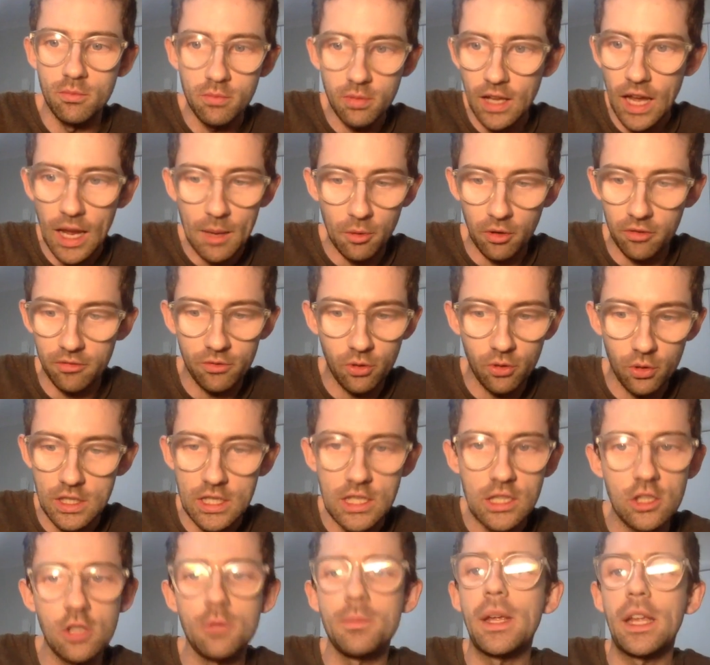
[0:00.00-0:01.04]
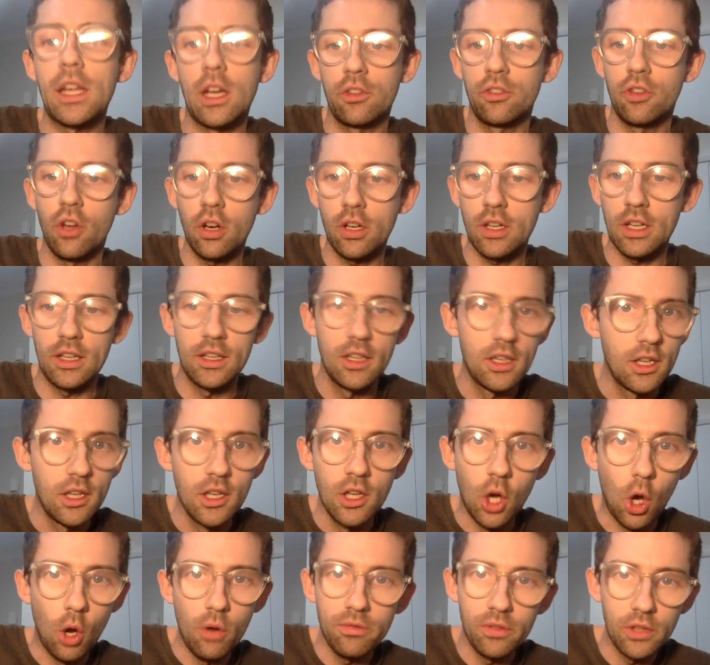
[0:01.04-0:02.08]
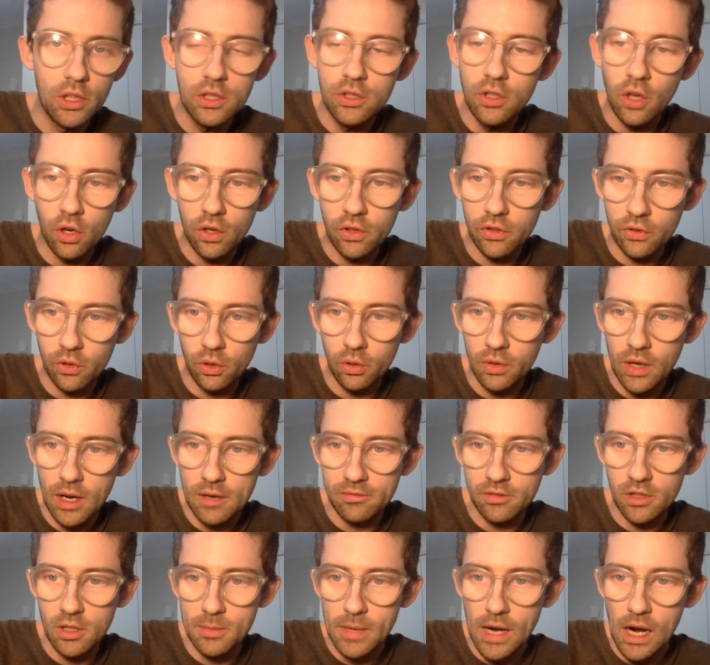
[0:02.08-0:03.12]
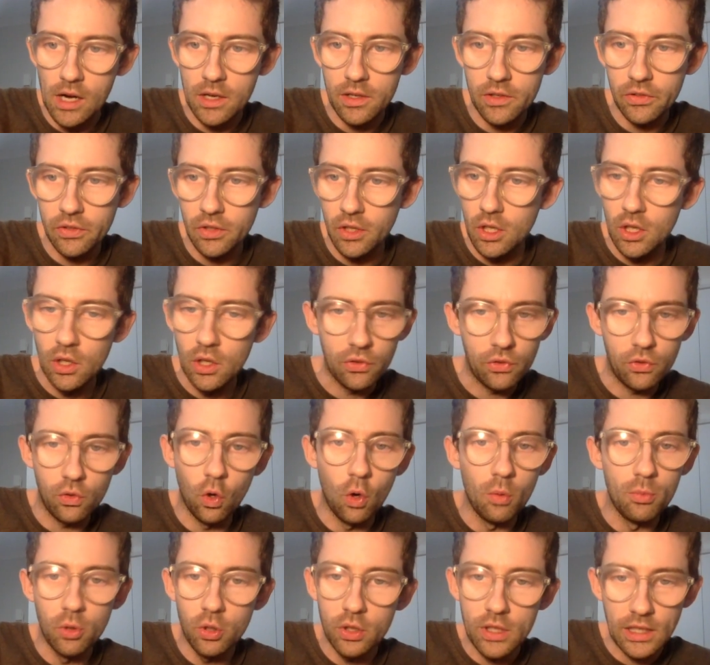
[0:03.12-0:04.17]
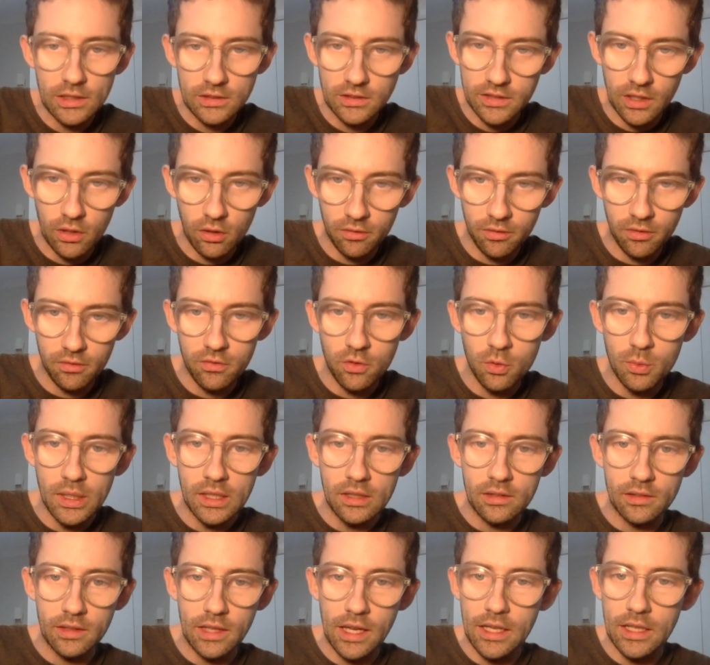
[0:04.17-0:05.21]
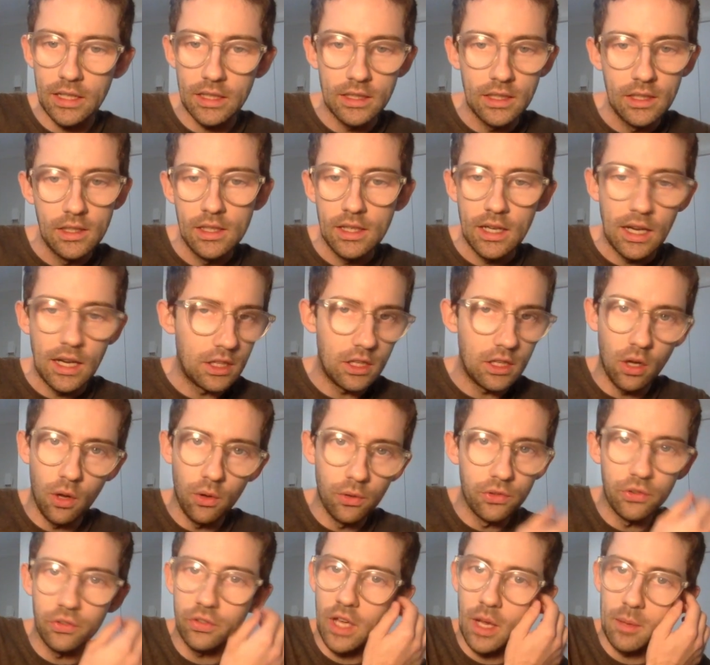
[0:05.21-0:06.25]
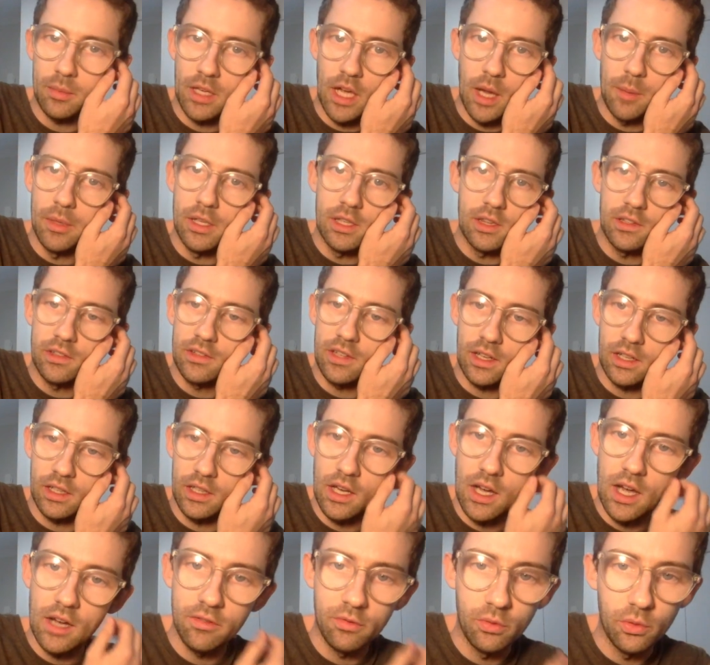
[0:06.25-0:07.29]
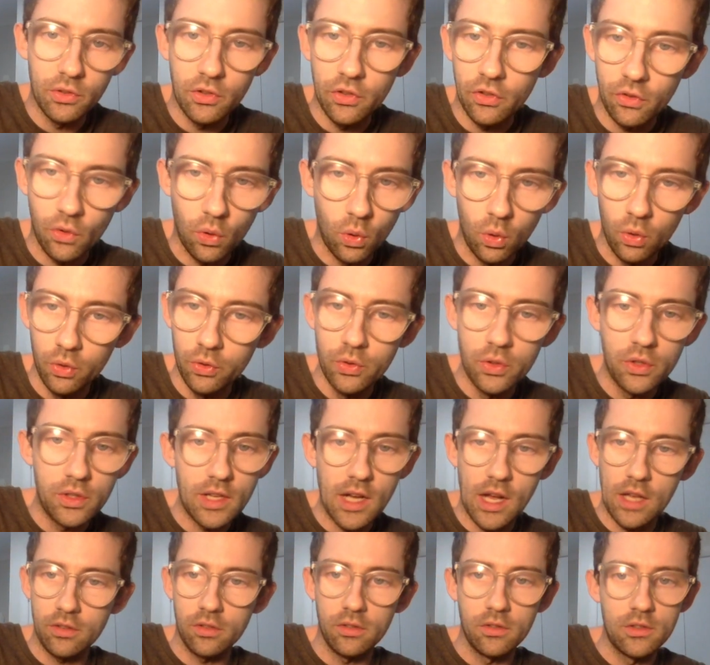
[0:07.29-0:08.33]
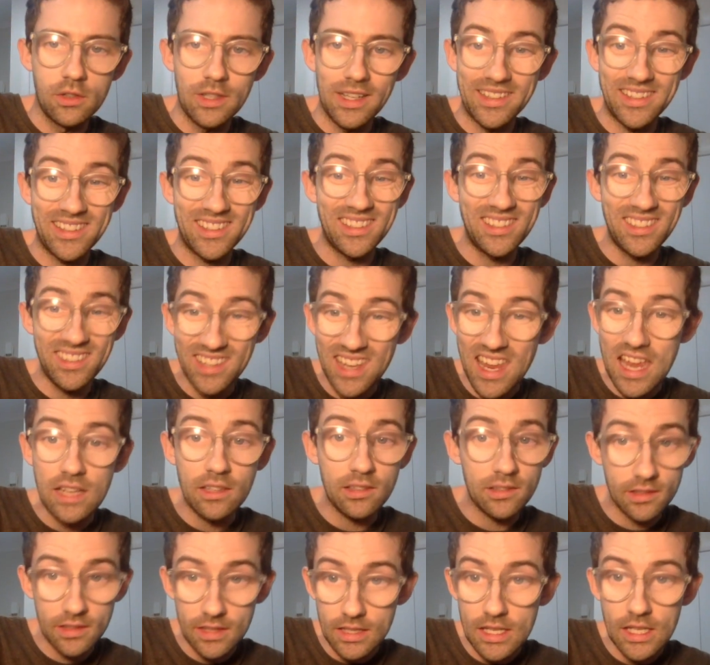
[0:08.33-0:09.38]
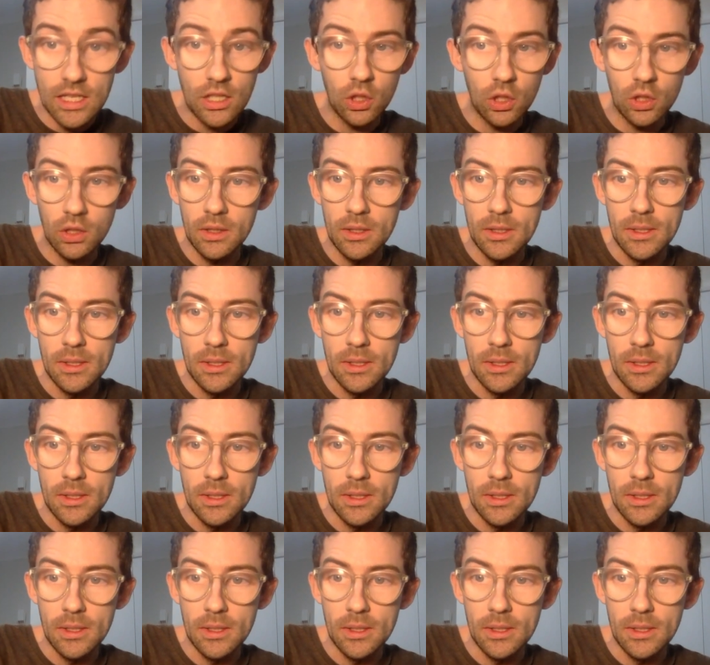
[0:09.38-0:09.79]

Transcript: came on for the injured Mikael Docker. Hopefully Docker's all right for the Mariners. Stormroo gets sent off a few minutes later, and the goals just kept coming. The second half was just all Newcastle Jets, 6-0.